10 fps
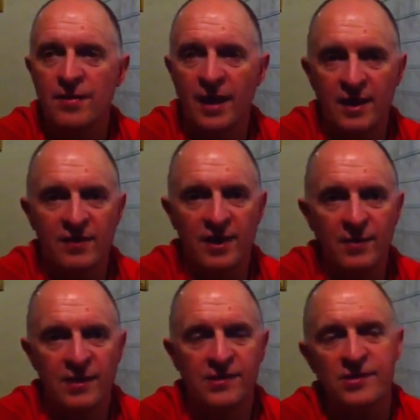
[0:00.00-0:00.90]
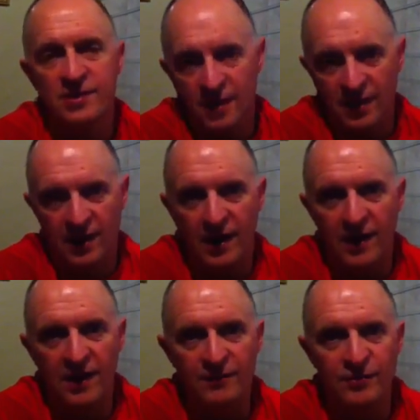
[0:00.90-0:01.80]
Thank you very much. I
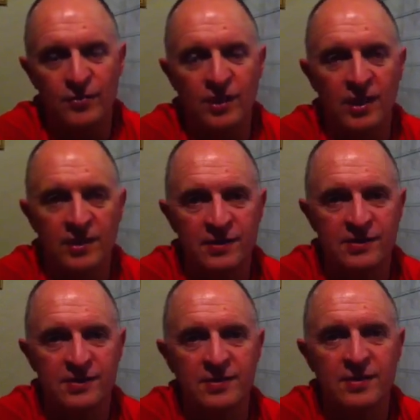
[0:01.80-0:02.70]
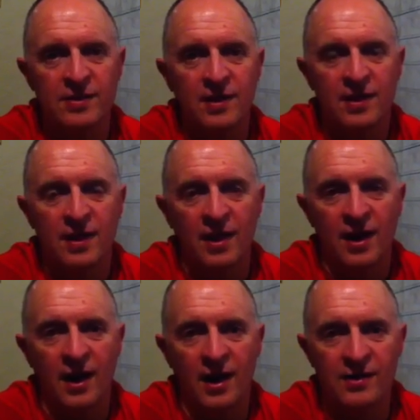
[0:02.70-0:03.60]
love you guys,
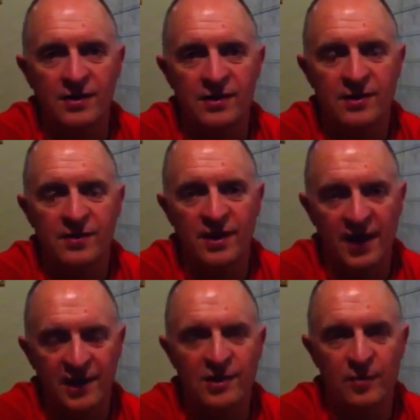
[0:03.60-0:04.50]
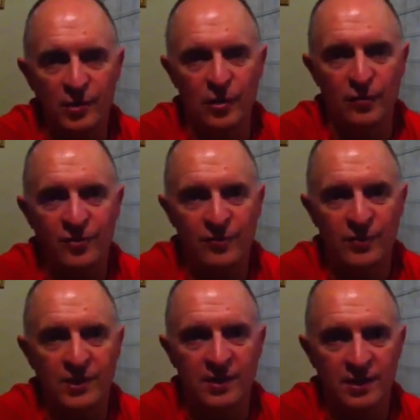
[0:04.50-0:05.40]
and the next time you hear from
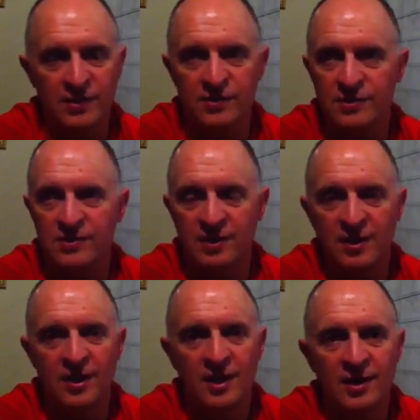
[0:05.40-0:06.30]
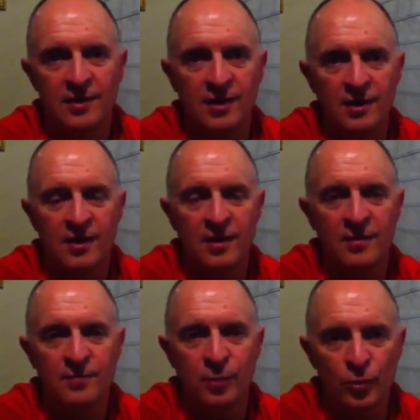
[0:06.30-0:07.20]
me is
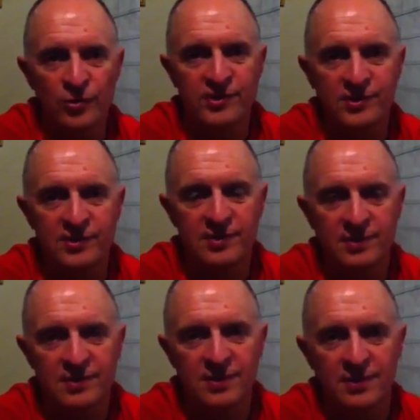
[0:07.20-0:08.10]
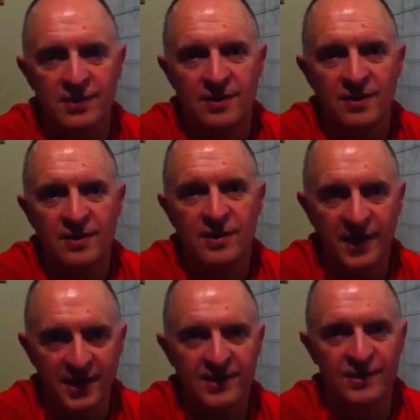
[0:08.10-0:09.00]
post
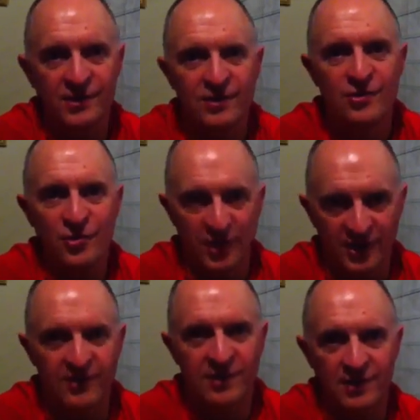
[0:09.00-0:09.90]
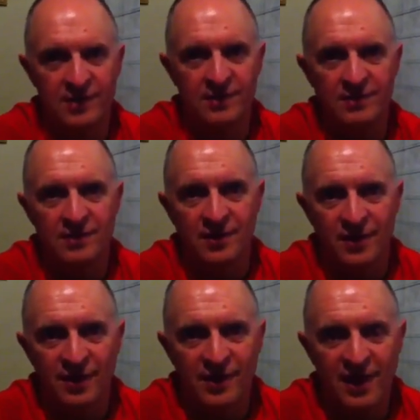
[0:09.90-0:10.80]
catered training day.
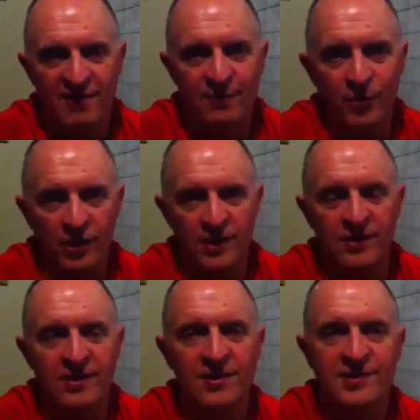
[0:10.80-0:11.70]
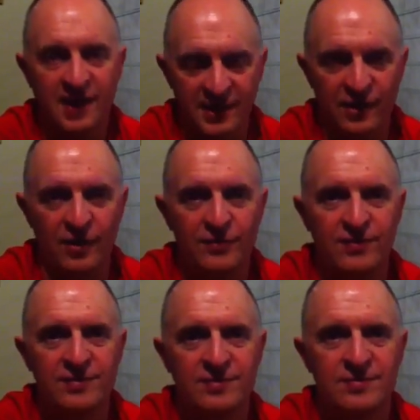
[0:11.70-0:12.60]
Kev Pollen signing off.